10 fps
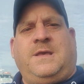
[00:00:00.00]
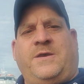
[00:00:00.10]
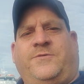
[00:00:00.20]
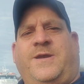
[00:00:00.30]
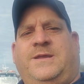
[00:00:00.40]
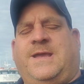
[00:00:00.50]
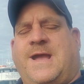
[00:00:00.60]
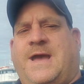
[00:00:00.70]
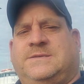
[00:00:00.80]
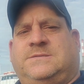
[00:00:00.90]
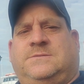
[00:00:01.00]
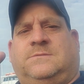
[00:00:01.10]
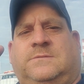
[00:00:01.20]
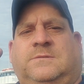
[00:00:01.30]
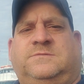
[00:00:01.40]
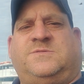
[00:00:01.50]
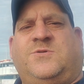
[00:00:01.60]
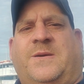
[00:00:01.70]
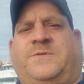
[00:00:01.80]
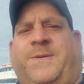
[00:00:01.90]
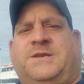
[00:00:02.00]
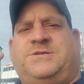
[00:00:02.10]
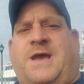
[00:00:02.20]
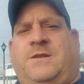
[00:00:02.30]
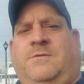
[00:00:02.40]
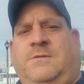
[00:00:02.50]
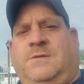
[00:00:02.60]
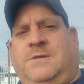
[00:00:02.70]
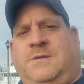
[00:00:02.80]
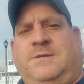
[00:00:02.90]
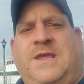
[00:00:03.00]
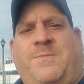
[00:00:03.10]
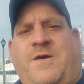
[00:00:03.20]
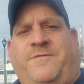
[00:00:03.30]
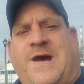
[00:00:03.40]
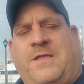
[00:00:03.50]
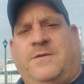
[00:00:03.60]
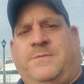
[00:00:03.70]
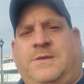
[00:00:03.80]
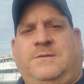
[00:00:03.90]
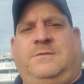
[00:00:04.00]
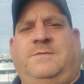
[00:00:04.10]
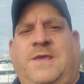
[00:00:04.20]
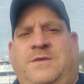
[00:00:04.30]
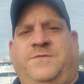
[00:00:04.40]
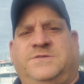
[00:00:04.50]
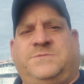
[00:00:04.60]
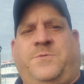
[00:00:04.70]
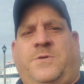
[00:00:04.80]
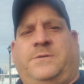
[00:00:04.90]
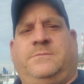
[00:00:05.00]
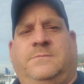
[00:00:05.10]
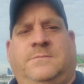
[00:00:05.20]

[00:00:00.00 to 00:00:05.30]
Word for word: Have a great day, guys. Subscribe to my channel. Keep on following me. Thank you for your support.